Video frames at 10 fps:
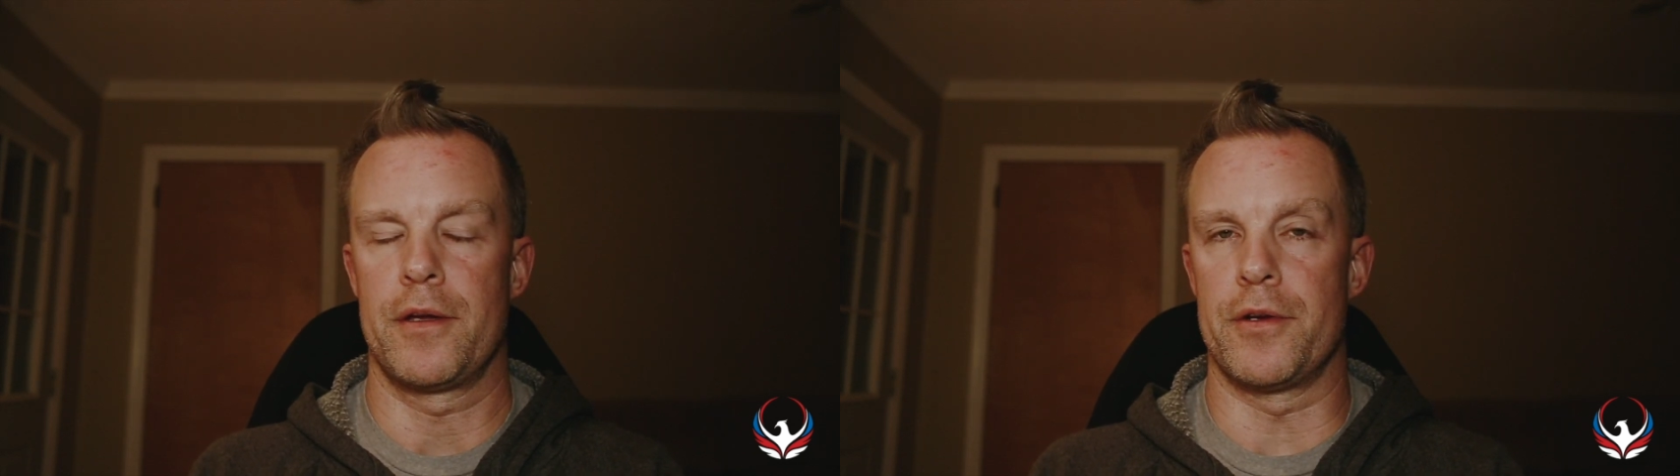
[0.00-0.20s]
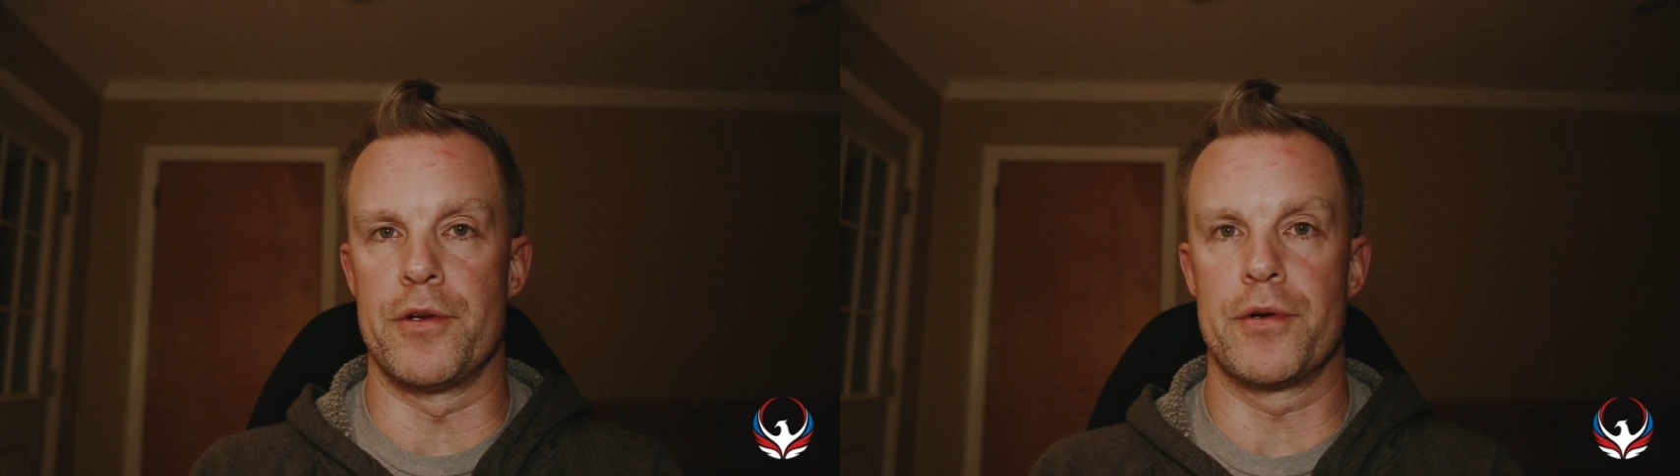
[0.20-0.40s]

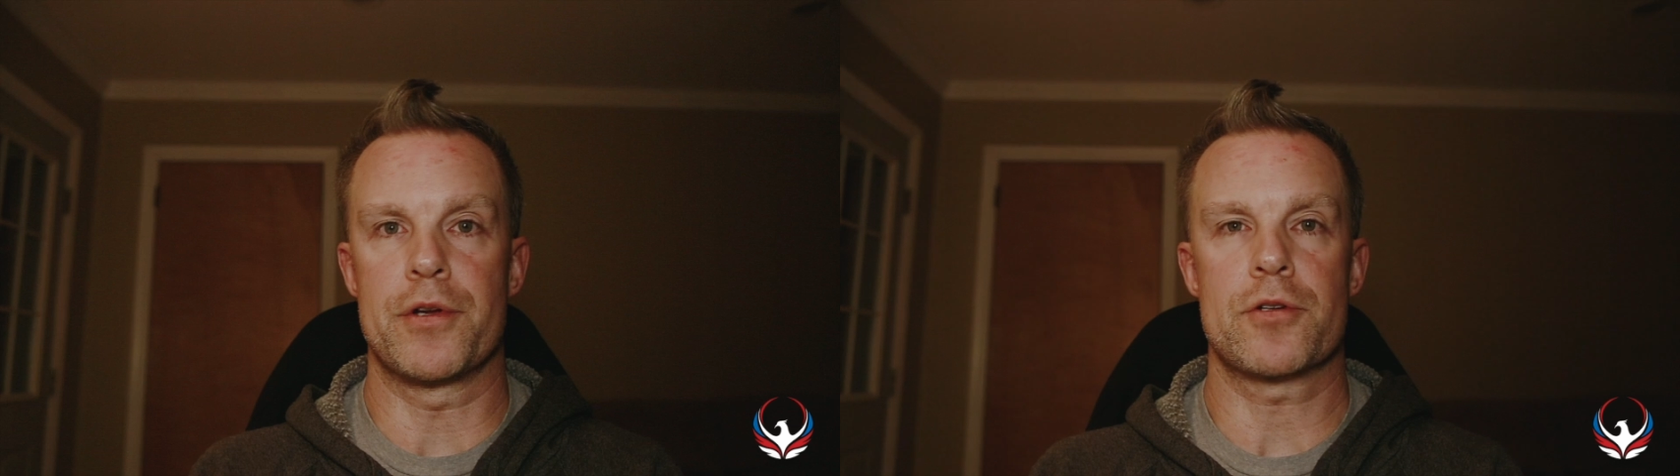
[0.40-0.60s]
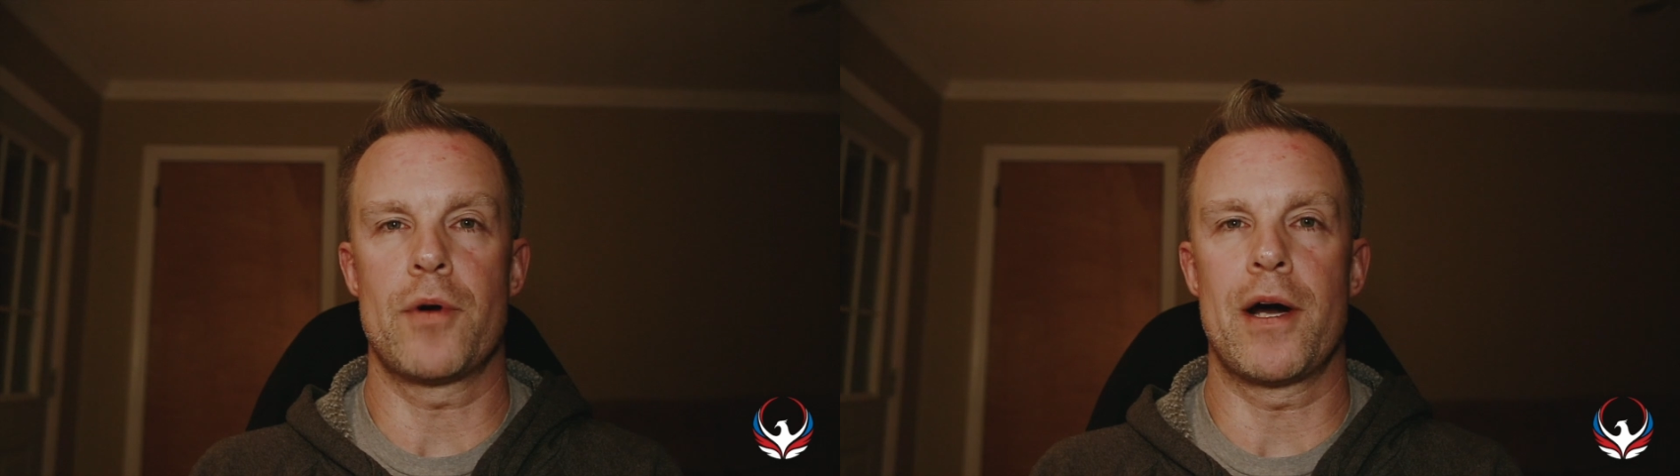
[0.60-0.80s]
you're doing
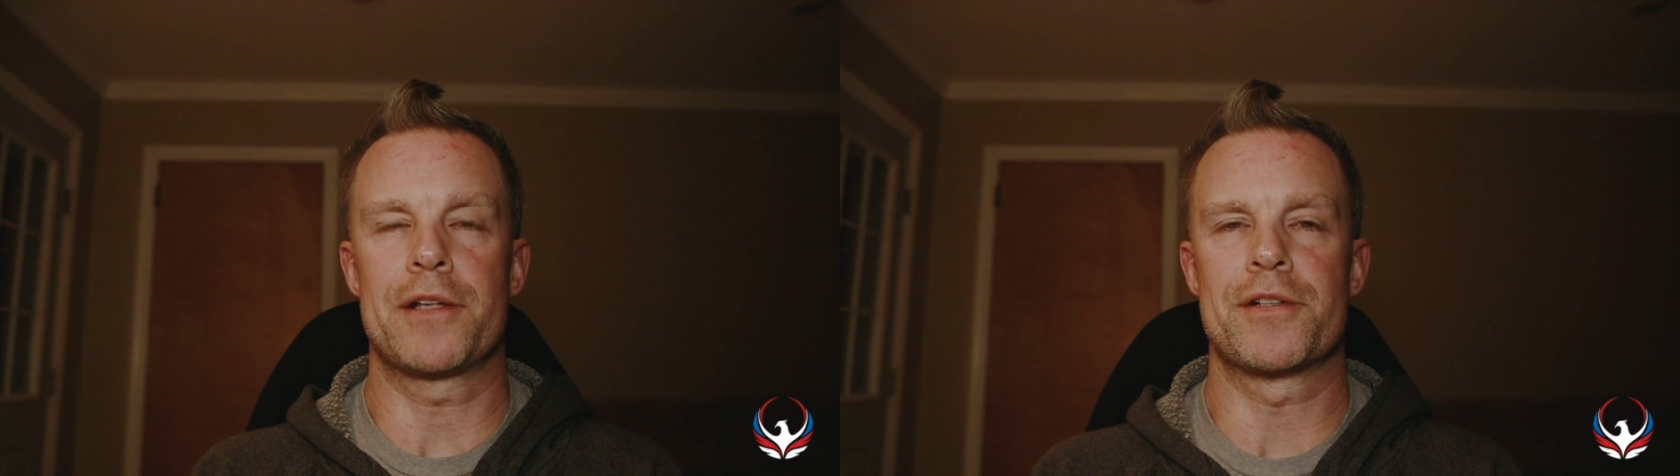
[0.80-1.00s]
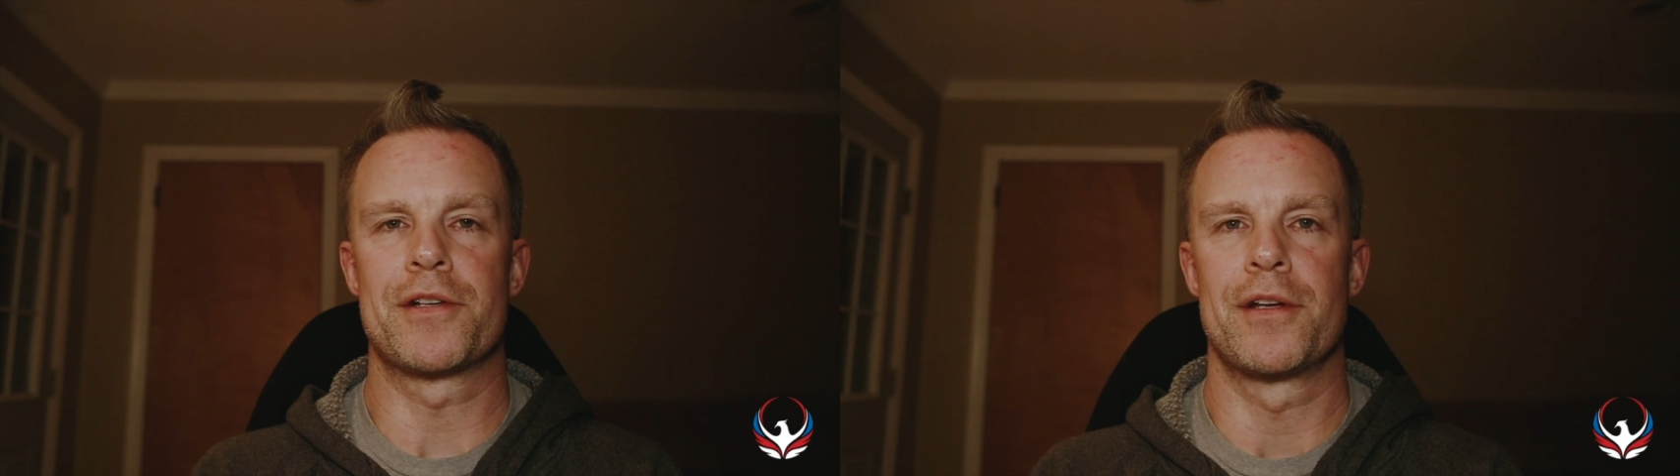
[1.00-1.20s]
your
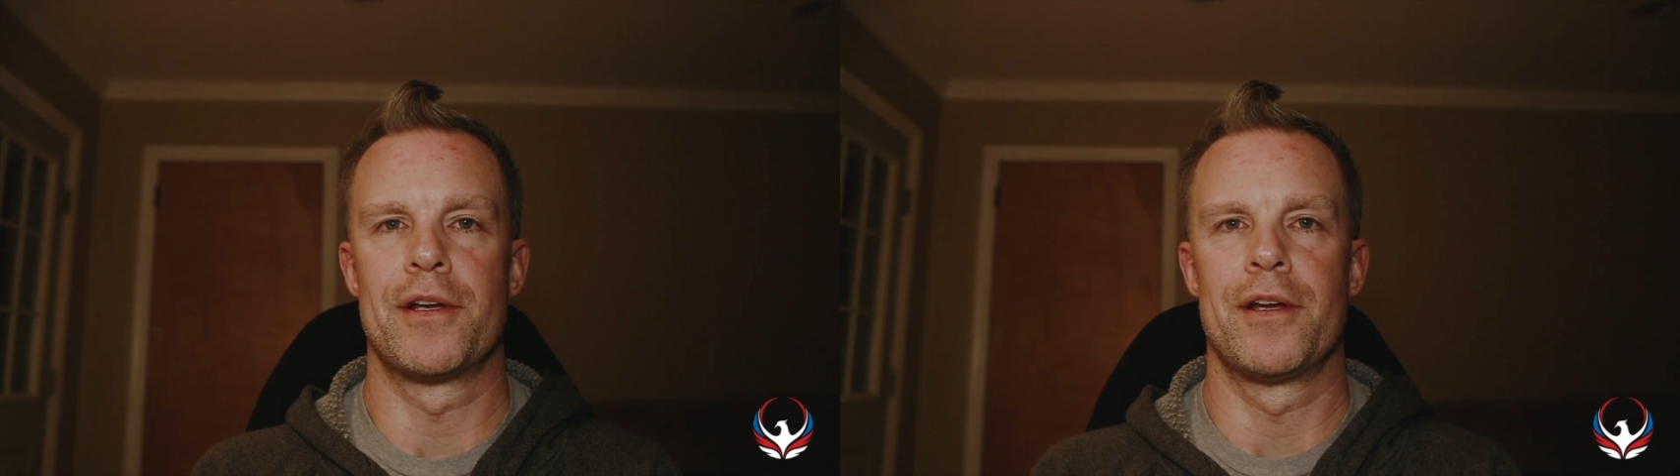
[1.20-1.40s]
squats,